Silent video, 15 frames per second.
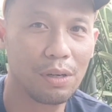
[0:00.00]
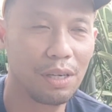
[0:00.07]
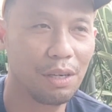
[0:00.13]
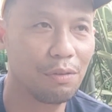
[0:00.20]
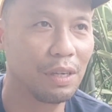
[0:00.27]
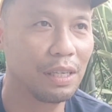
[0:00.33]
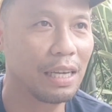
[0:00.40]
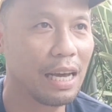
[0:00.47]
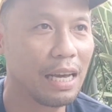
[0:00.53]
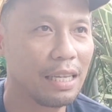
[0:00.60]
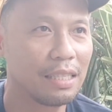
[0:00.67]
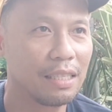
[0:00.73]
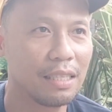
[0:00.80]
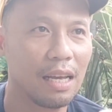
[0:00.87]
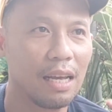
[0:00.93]
different
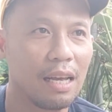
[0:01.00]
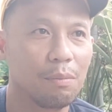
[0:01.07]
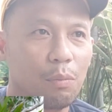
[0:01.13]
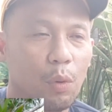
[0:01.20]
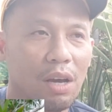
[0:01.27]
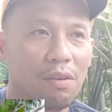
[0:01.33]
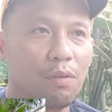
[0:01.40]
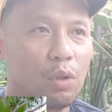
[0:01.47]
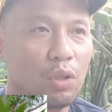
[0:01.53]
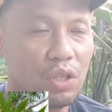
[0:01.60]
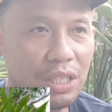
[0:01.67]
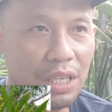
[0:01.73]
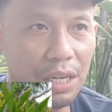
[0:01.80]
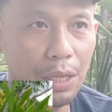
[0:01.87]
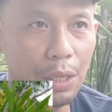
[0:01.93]
kinds. We have
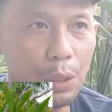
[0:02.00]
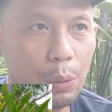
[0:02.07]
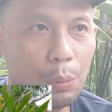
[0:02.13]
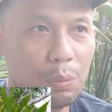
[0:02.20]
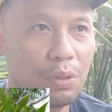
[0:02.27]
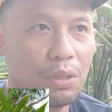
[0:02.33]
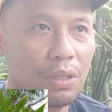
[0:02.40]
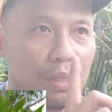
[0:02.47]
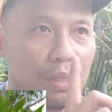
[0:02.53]
oncidiums,